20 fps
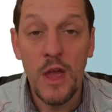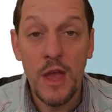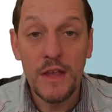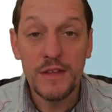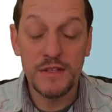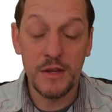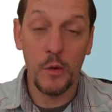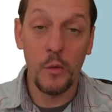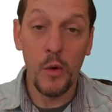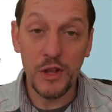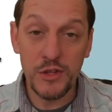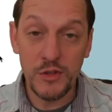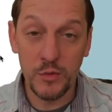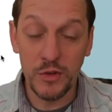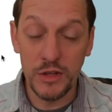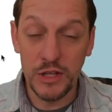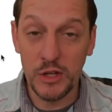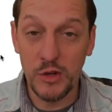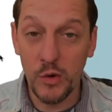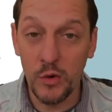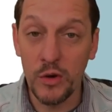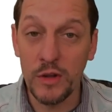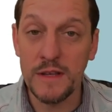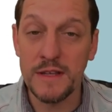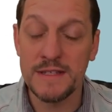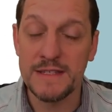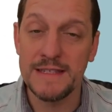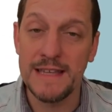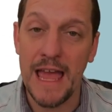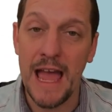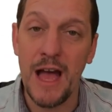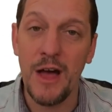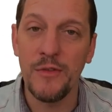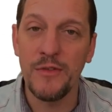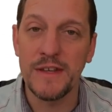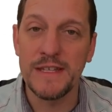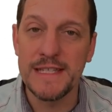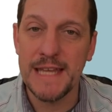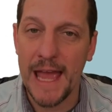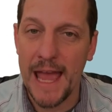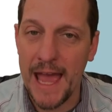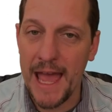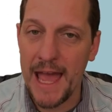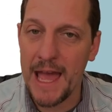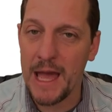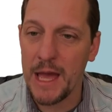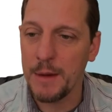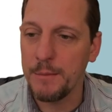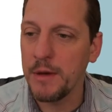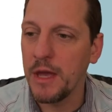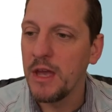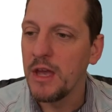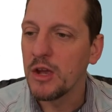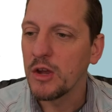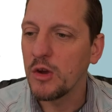So what's really cool is now the tab